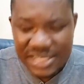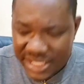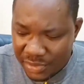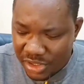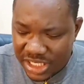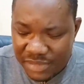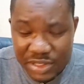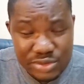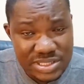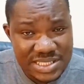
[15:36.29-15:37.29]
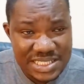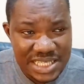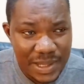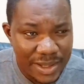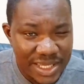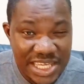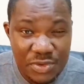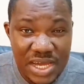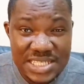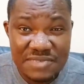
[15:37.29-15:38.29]
Kirio came into the team, and
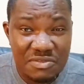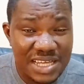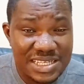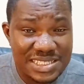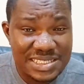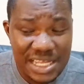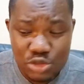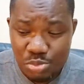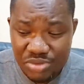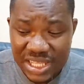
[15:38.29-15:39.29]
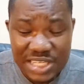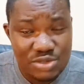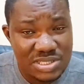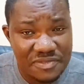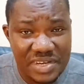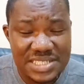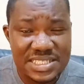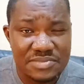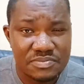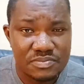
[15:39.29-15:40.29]
Kirio is even finding it hard to break into the first
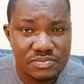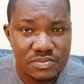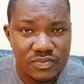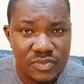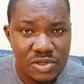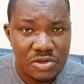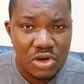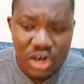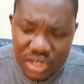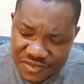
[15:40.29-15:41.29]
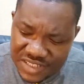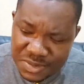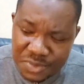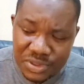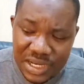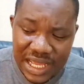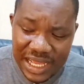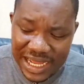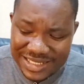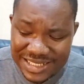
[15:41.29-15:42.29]
team. All of these people are
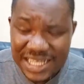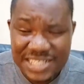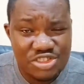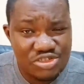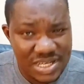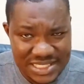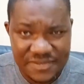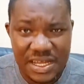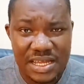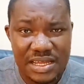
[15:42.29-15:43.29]
Arteta's transfer.